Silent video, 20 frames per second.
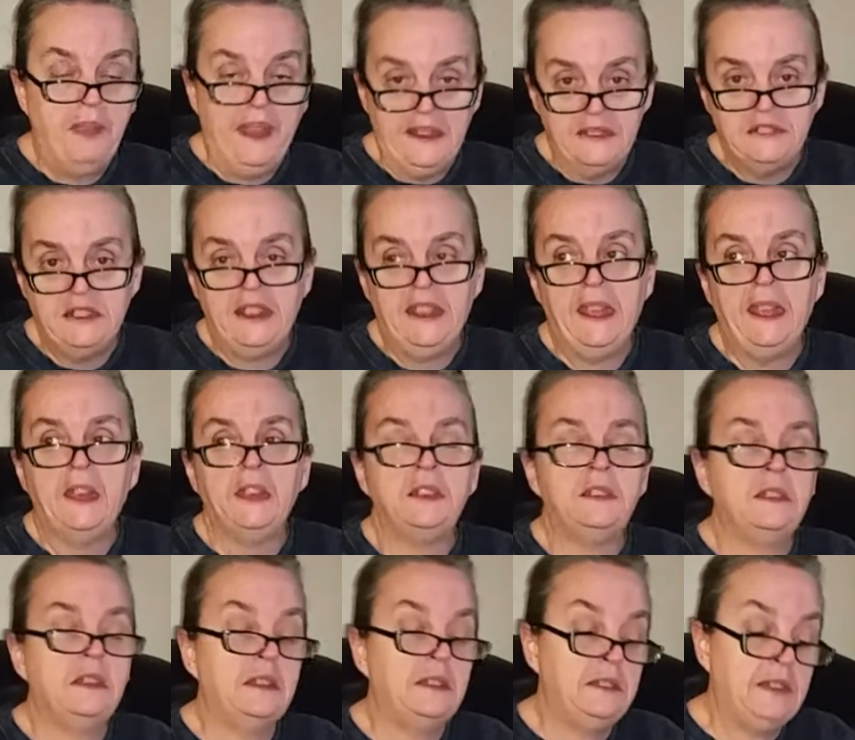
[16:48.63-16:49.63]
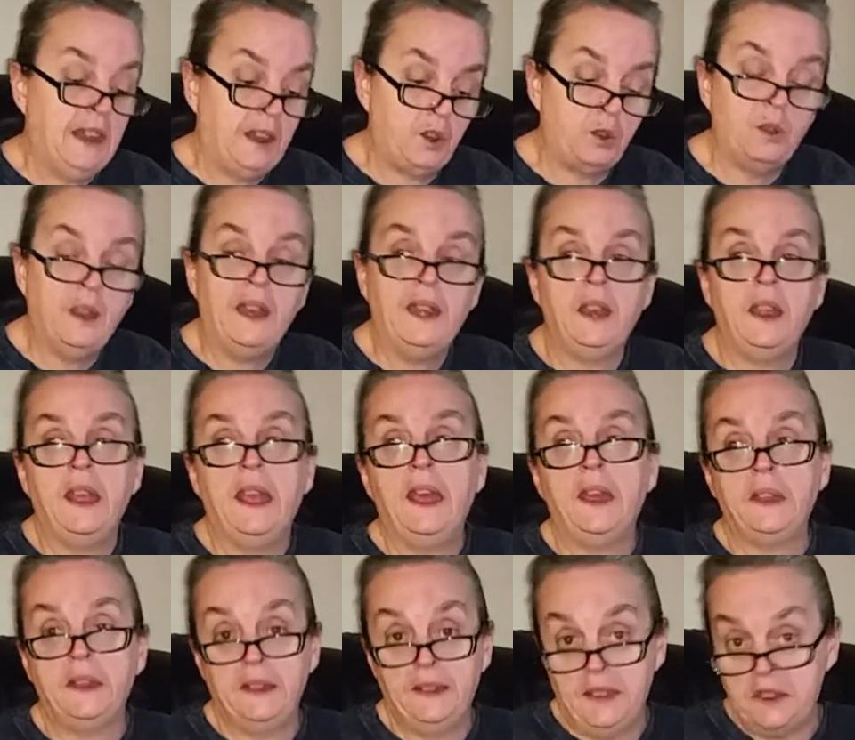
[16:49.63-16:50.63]
Painting it and decorating
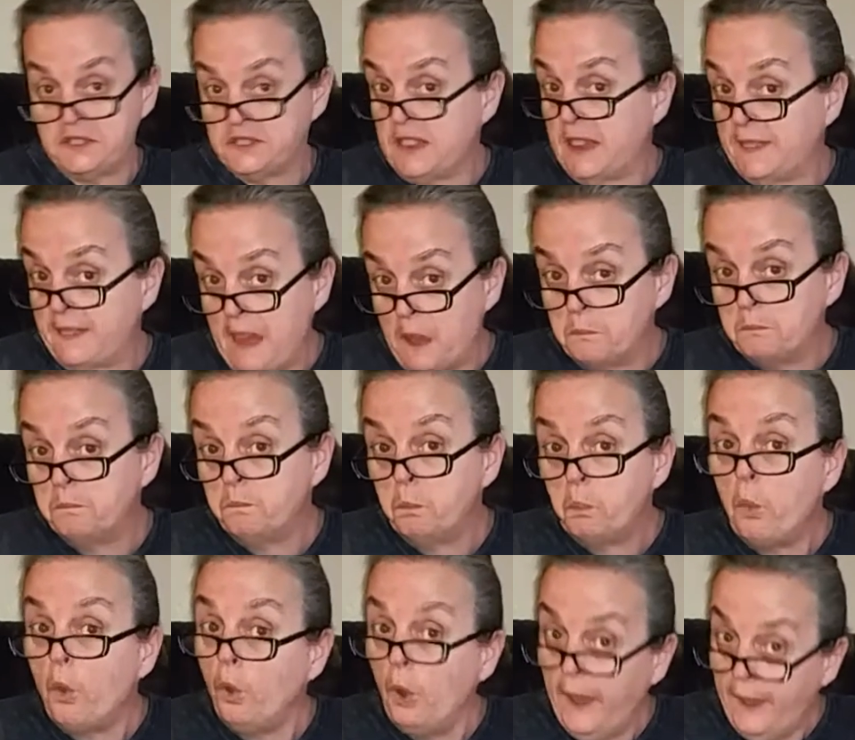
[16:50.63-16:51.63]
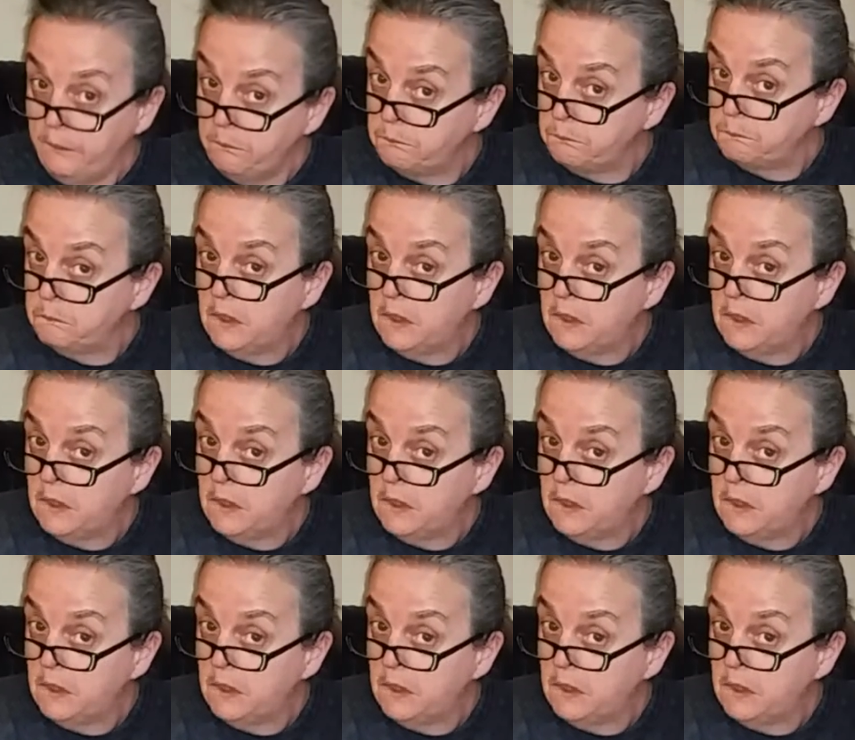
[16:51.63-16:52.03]
it, things like that. Okay?